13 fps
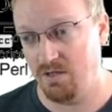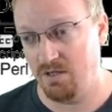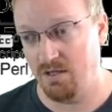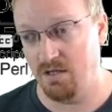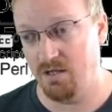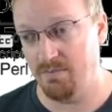
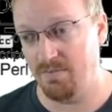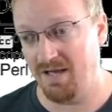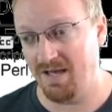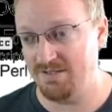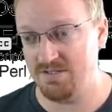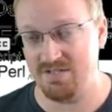
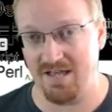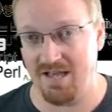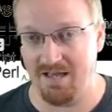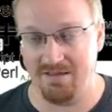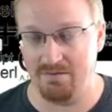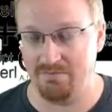
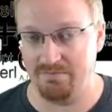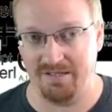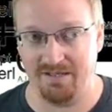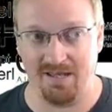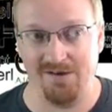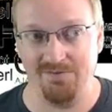
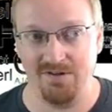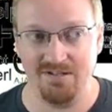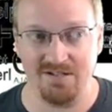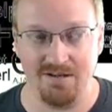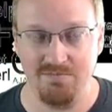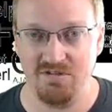Like every
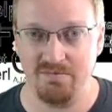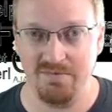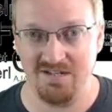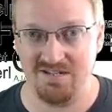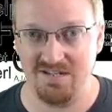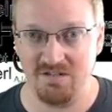time
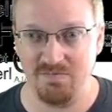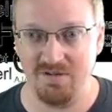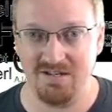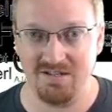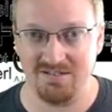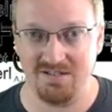somebody sends me
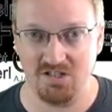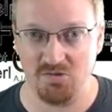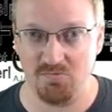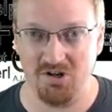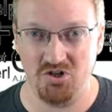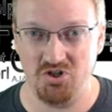an Excel
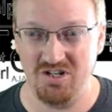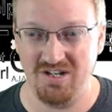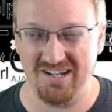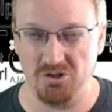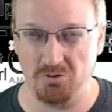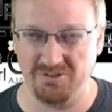
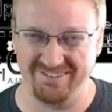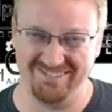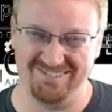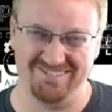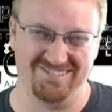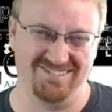spreadsheet, I go,
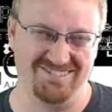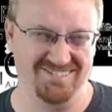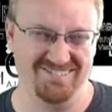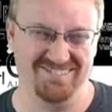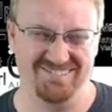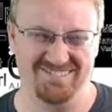ew,
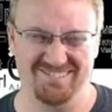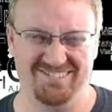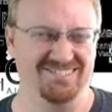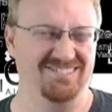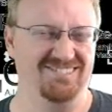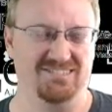
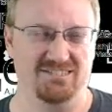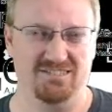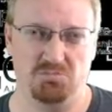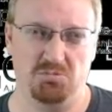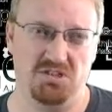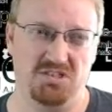
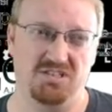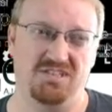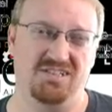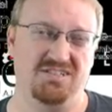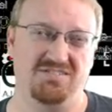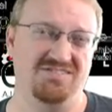but
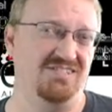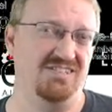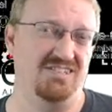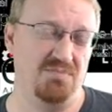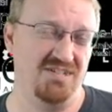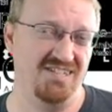
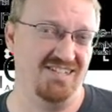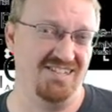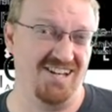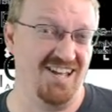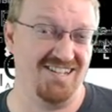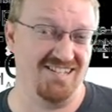it could be
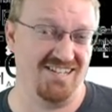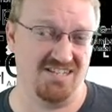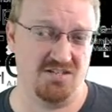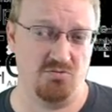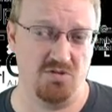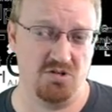done in Access
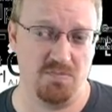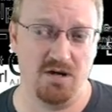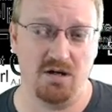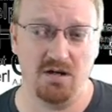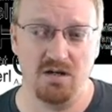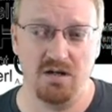so much better.